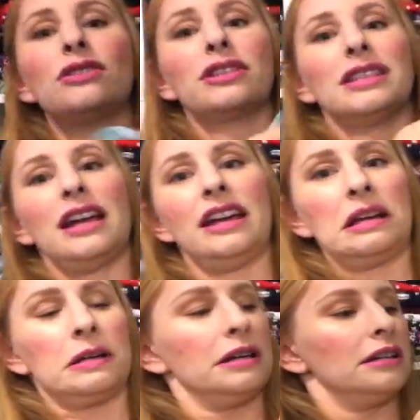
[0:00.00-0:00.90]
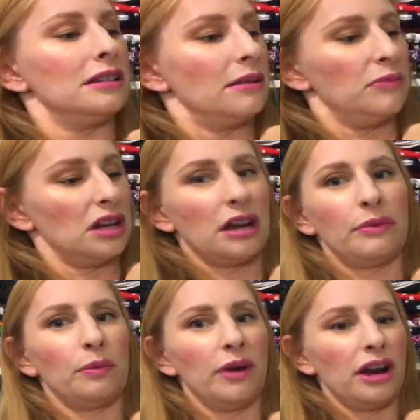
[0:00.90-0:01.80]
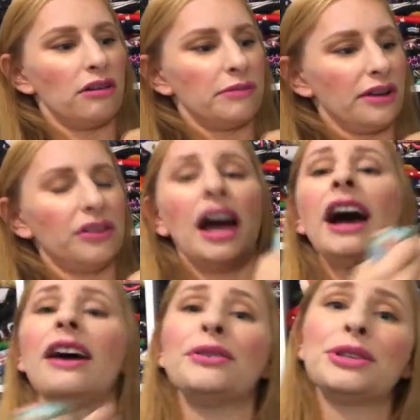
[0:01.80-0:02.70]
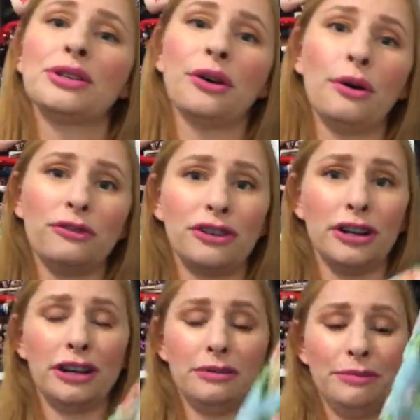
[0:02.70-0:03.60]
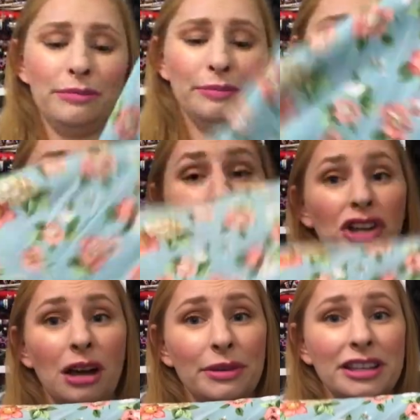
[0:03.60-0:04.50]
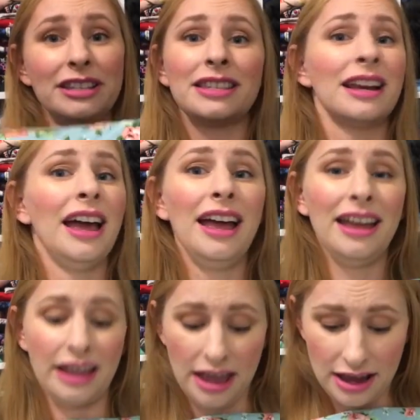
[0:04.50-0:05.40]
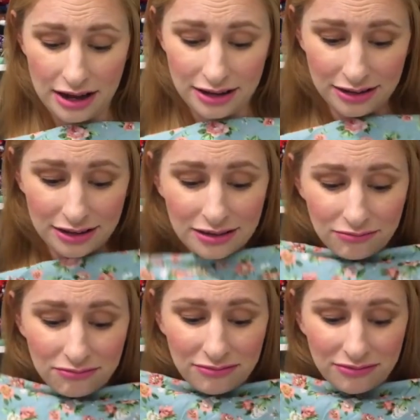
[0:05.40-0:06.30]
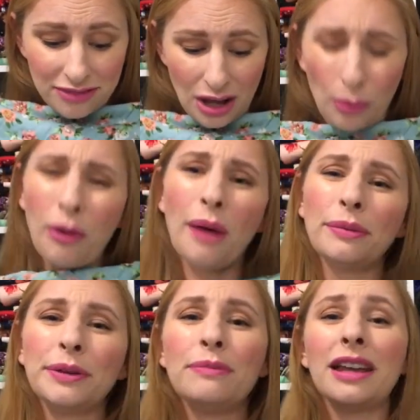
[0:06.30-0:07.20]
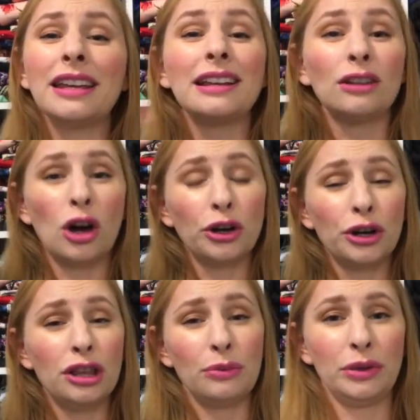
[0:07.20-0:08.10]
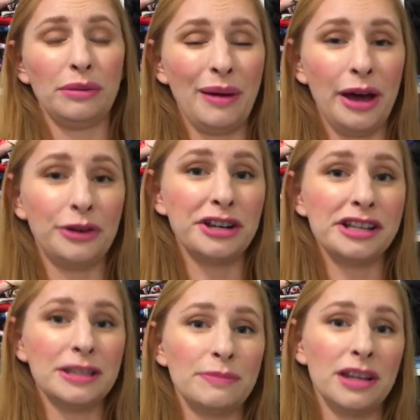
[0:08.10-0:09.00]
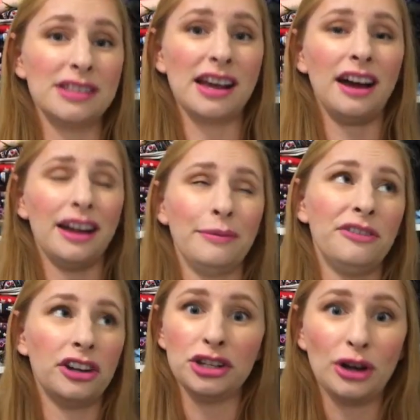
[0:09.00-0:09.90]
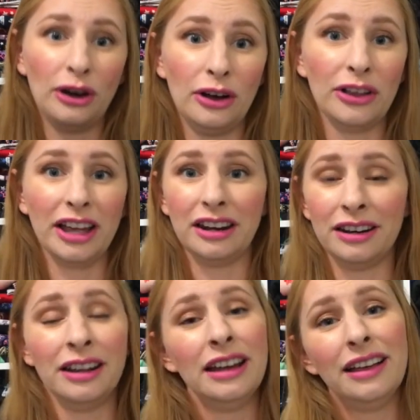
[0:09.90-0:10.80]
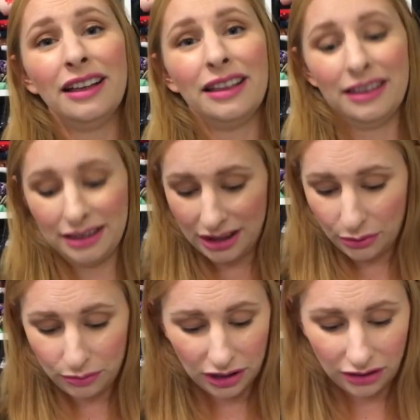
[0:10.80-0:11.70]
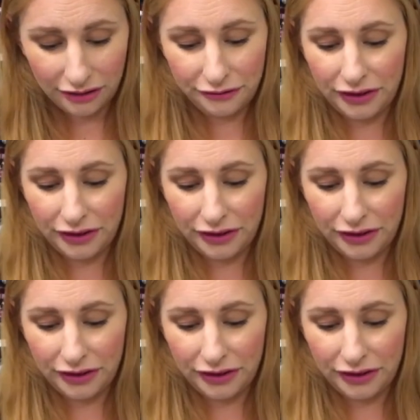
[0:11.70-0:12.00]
looks like something I would wear around the house over my pajamas, and I'll probably make it longer than what the pattern is because I'm very tall, and that would be a lot of